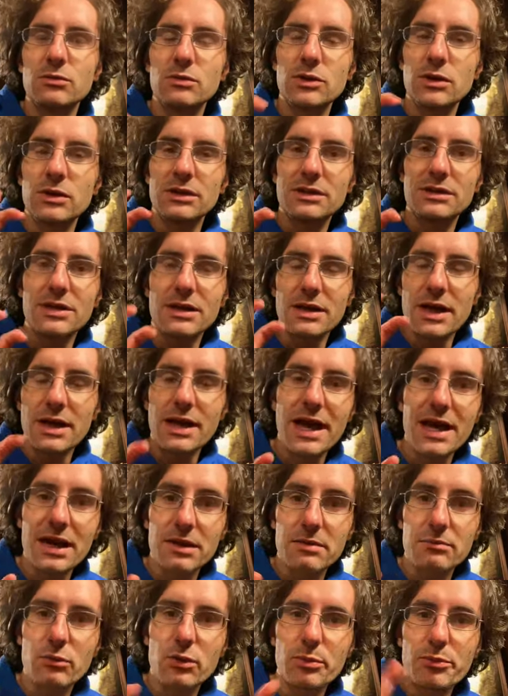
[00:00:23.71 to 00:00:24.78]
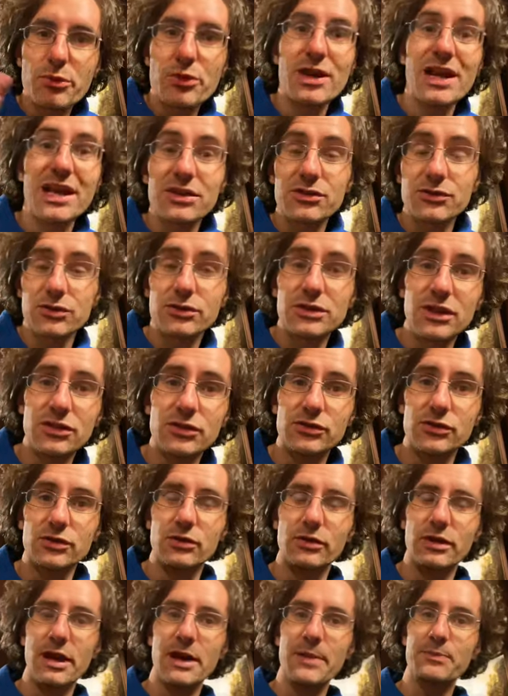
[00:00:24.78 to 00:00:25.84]
We put extra
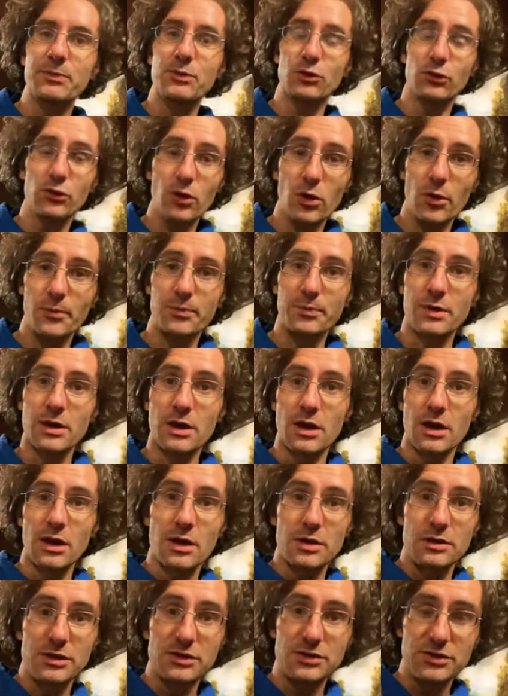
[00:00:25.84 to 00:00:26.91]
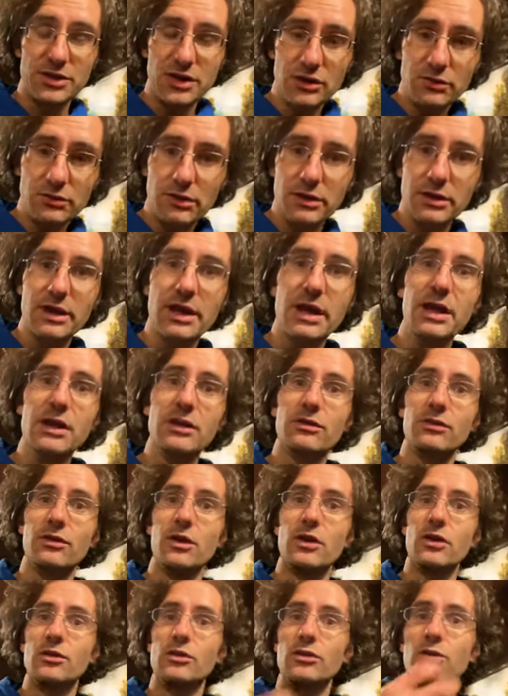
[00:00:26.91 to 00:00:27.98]
tension, okay? So the secret is
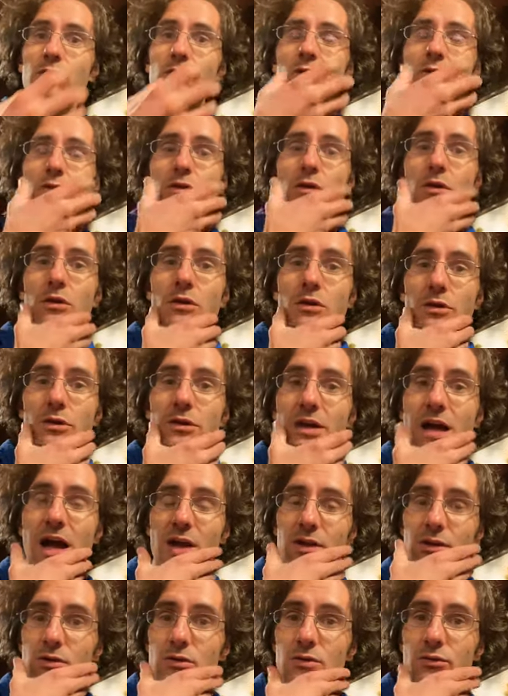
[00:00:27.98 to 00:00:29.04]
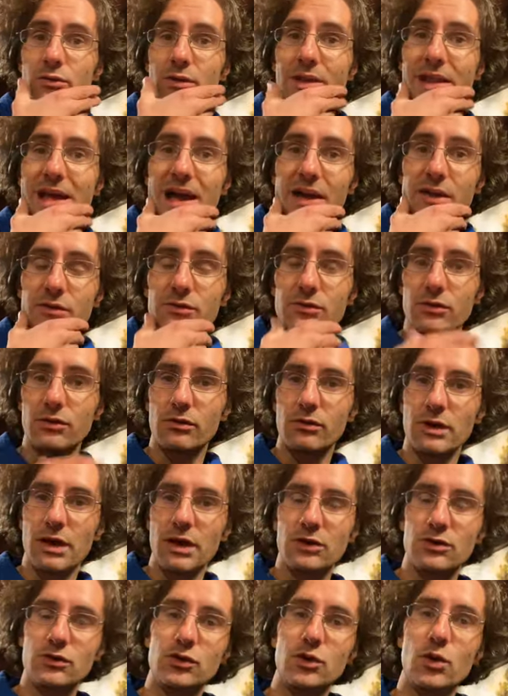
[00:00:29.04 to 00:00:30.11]
to learn how to relax,
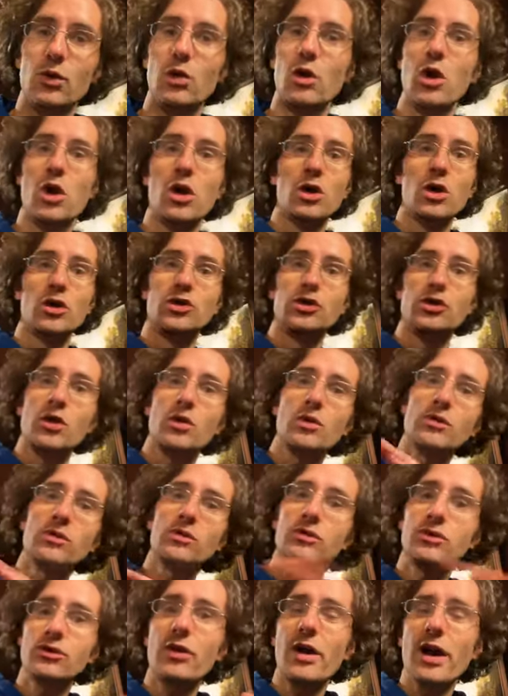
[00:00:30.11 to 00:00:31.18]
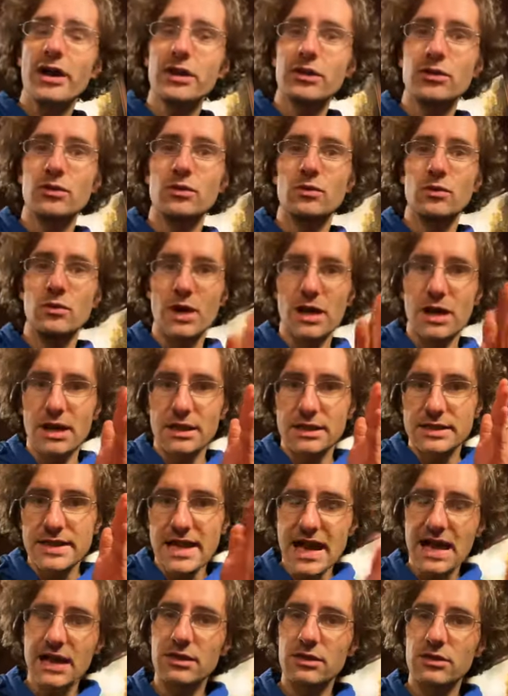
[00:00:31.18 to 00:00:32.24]
okay? So don't try to
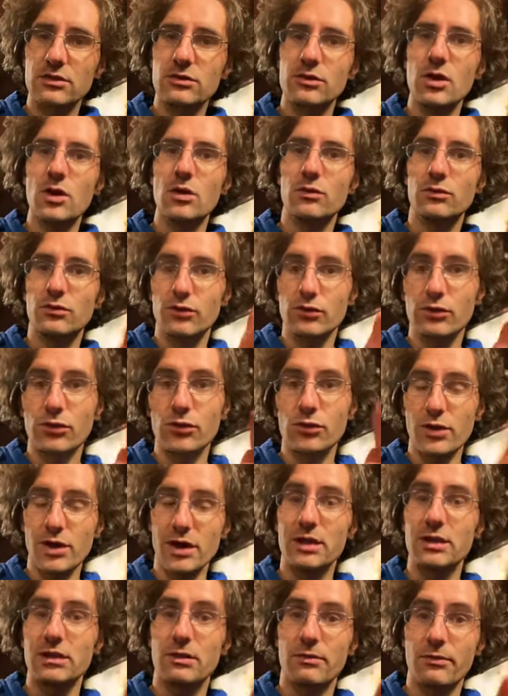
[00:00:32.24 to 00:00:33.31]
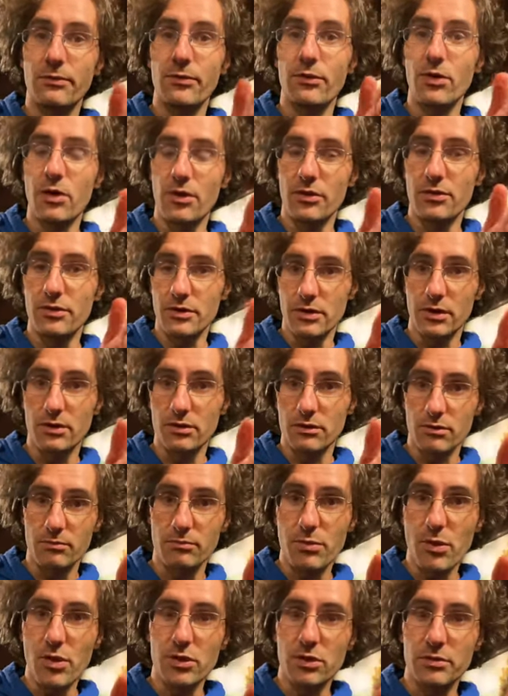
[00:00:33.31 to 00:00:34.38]
attack the note straight from the
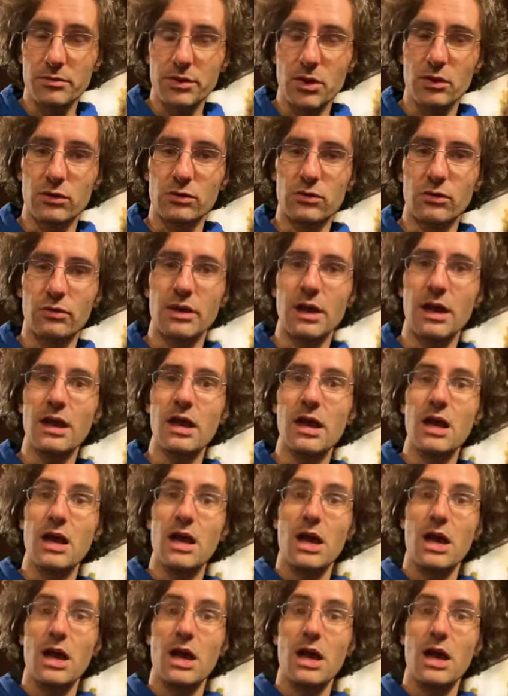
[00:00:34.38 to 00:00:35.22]
bottom note, okay?